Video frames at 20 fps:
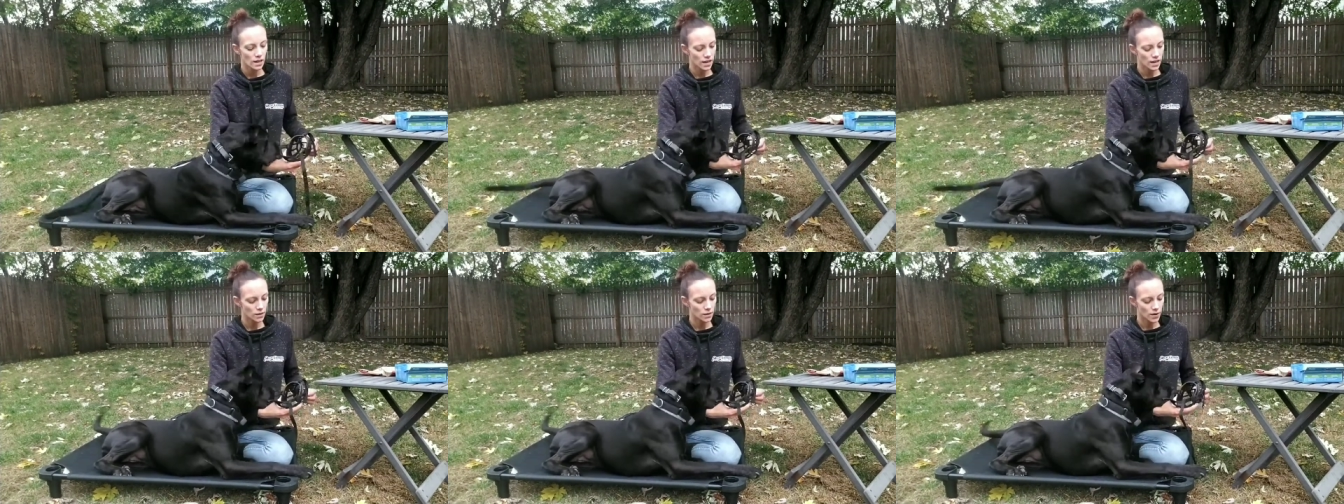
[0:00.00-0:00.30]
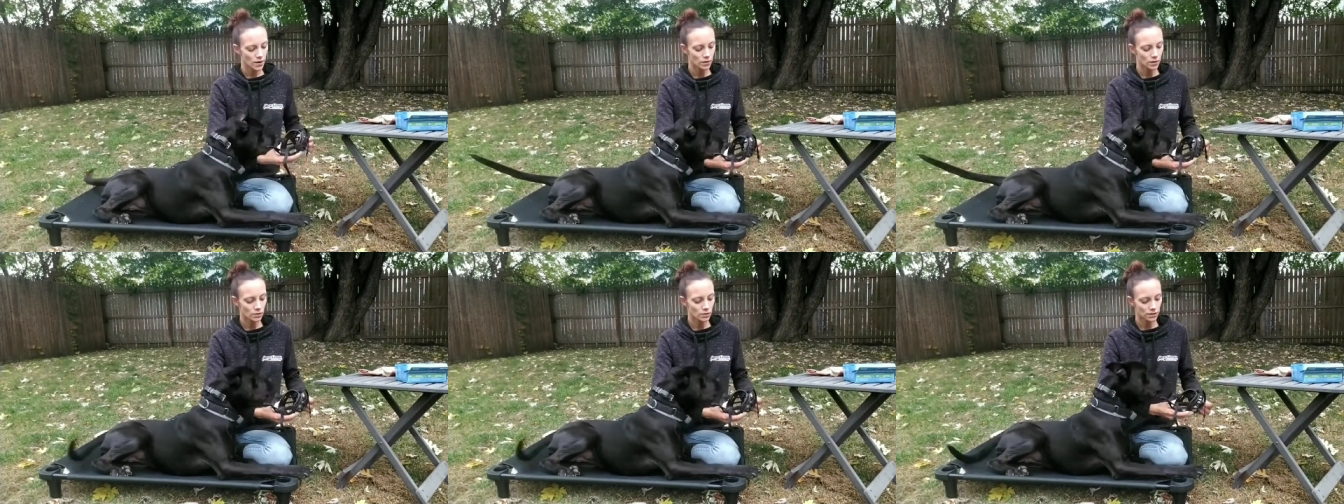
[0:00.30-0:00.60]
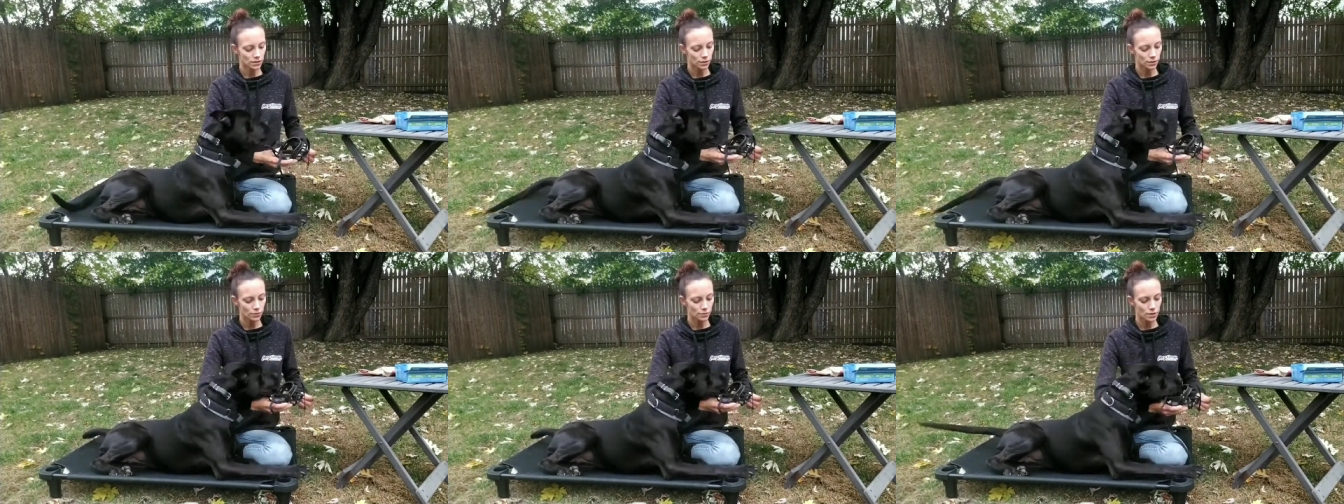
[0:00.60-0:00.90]
And you want to
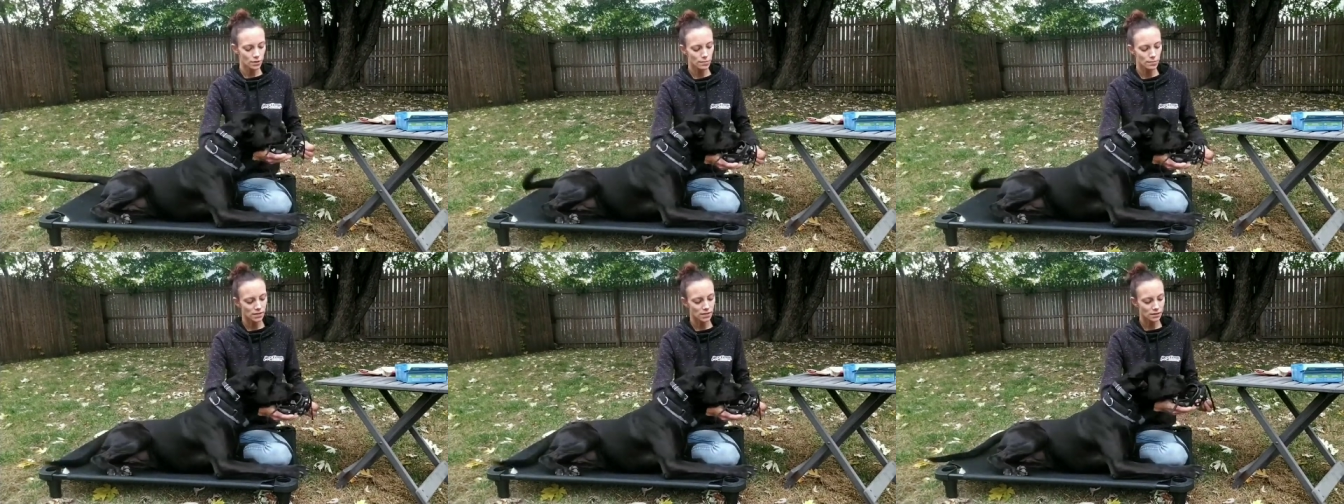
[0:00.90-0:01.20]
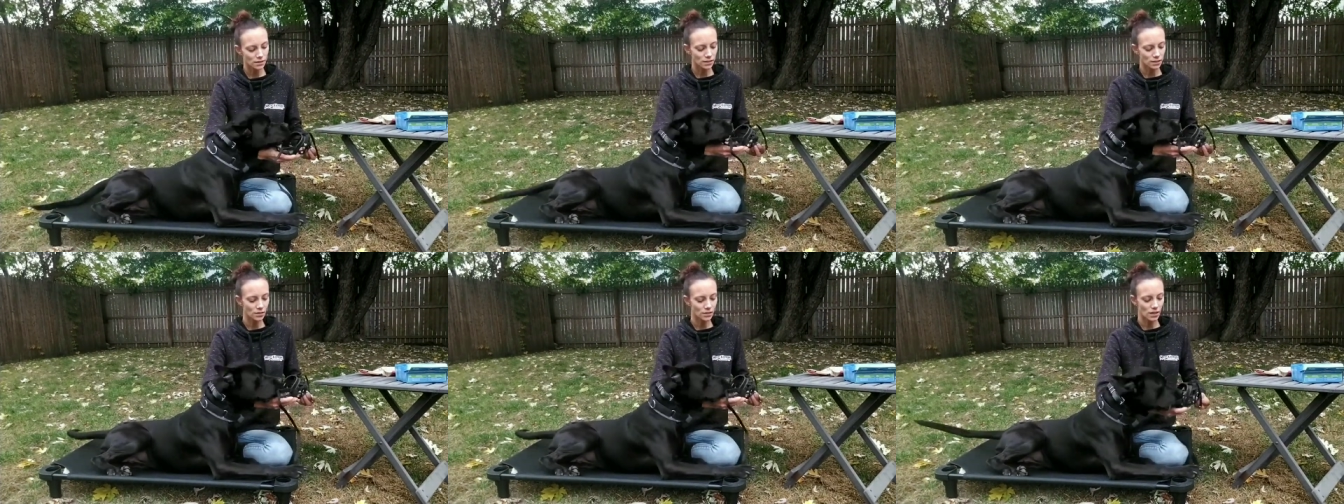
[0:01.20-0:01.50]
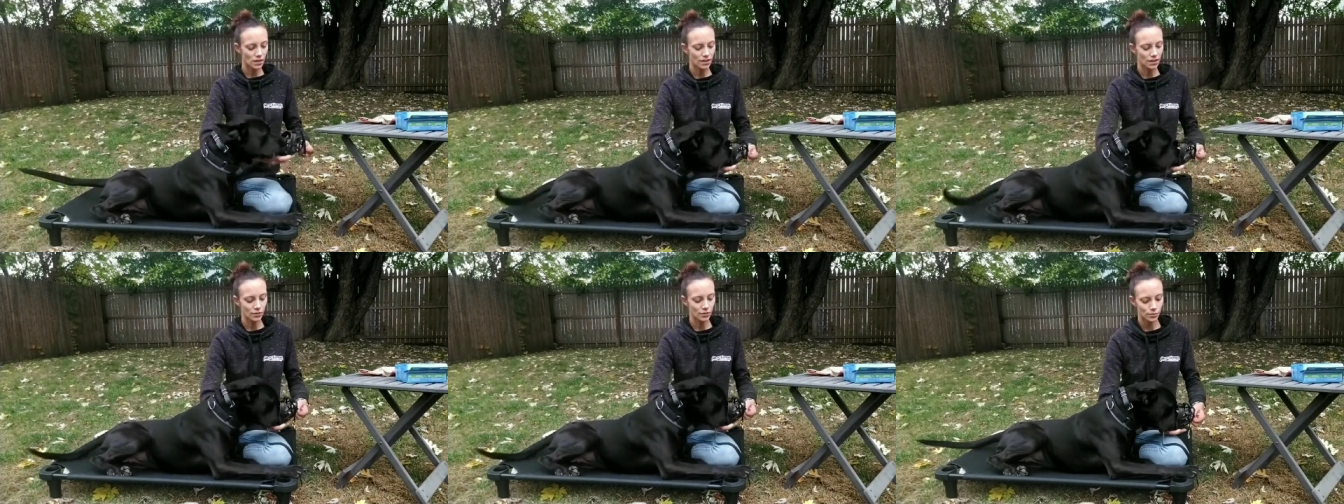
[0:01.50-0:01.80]
hold it through the muzzle, so
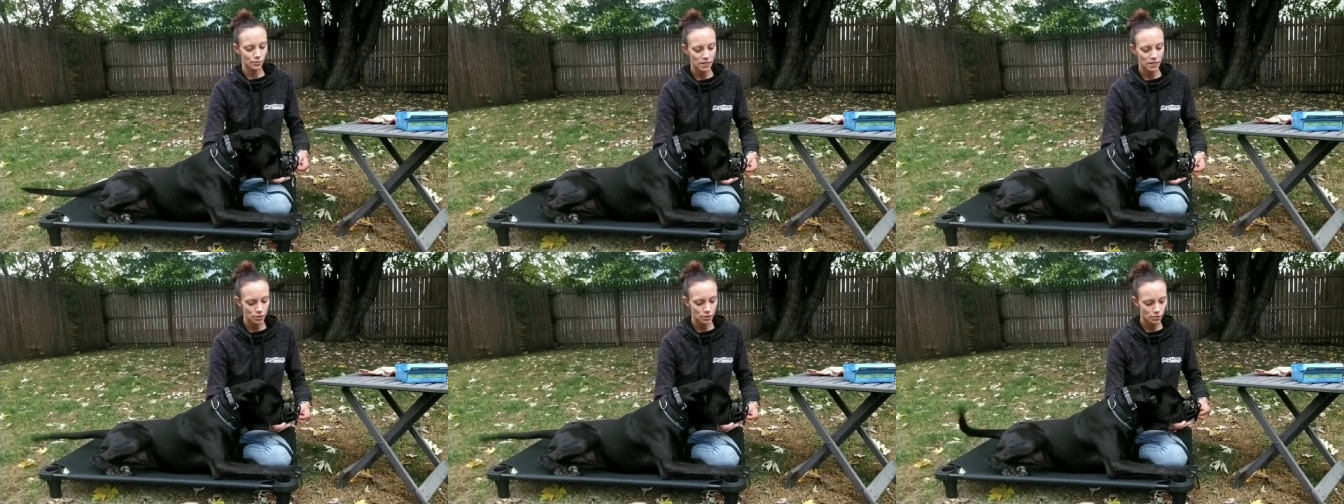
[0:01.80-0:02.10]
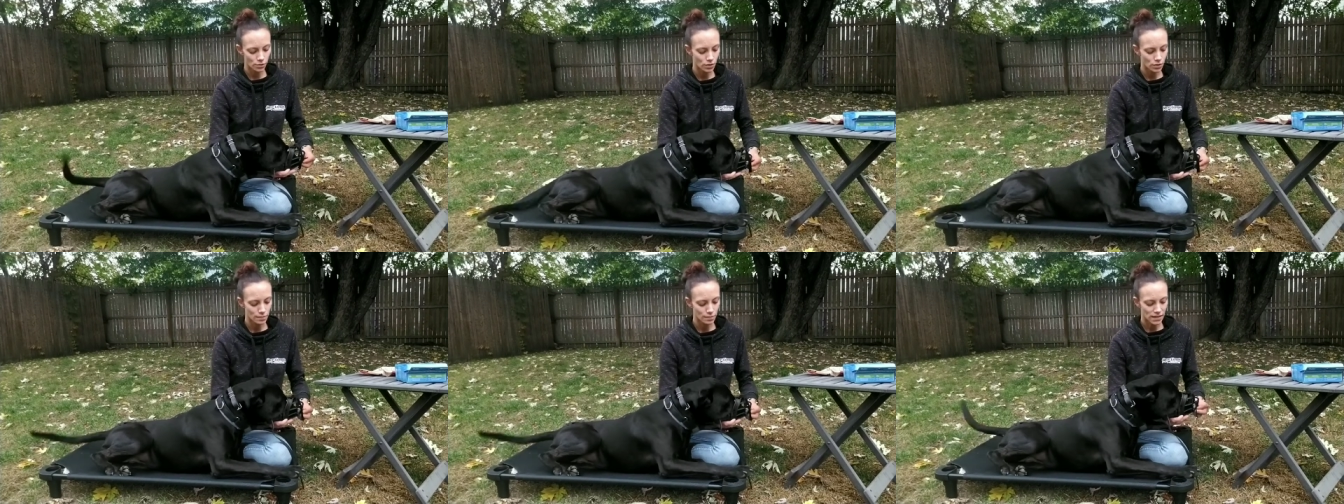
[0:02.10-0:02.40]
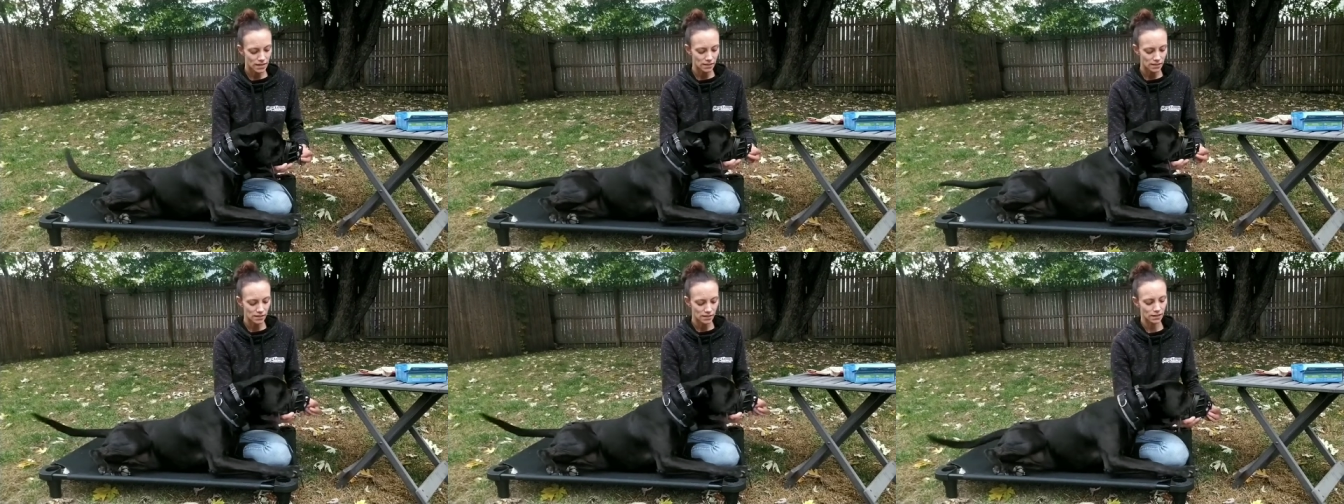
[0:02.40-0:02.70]
they have to reach through the
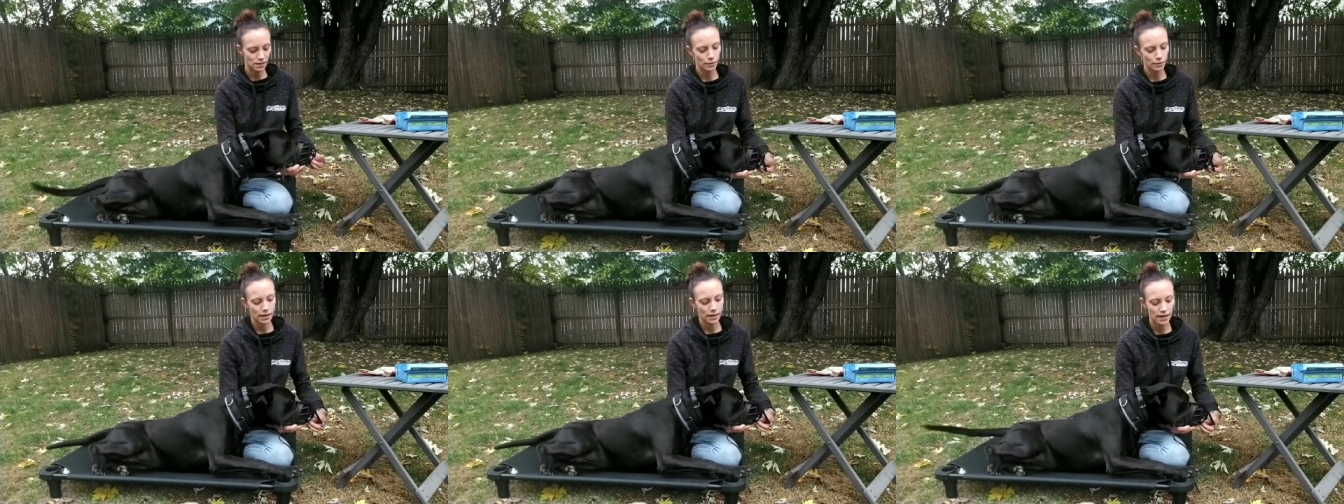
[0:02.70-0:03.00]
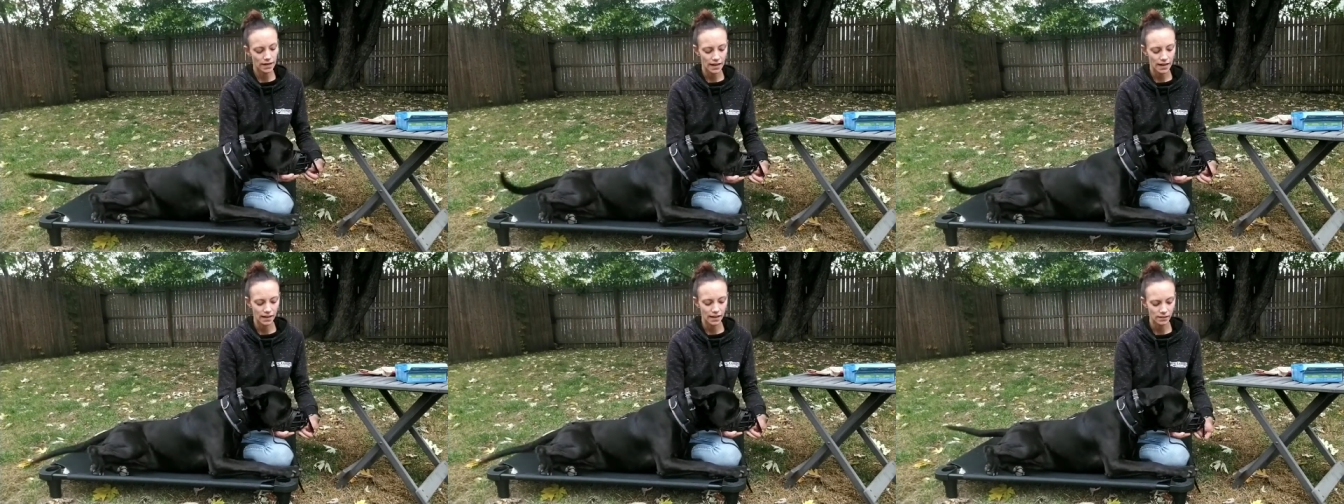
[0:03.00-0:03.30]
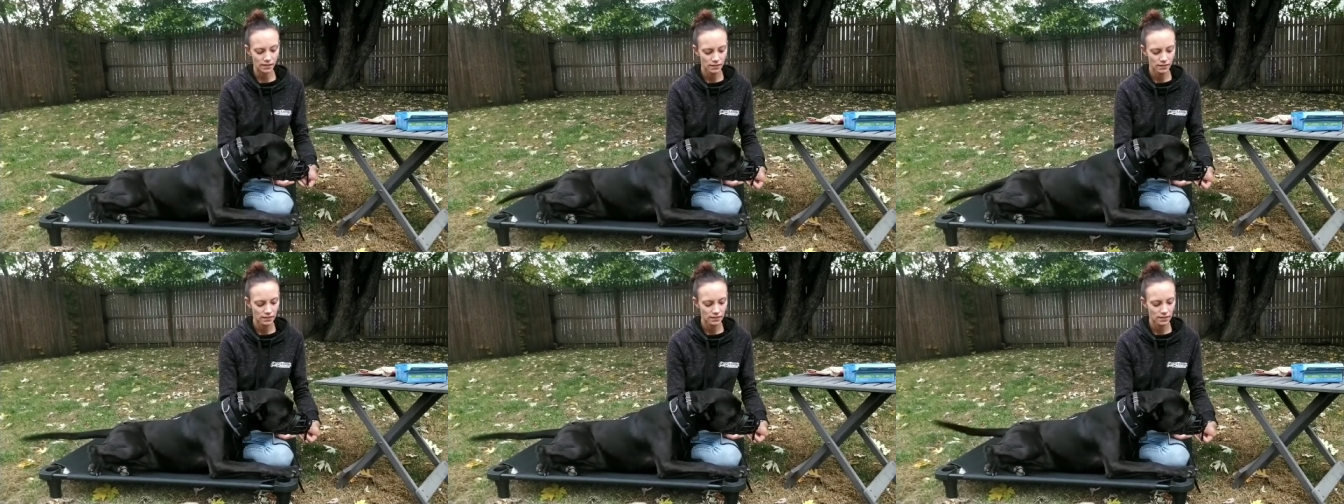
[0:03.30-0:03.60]
muzzle to put it on.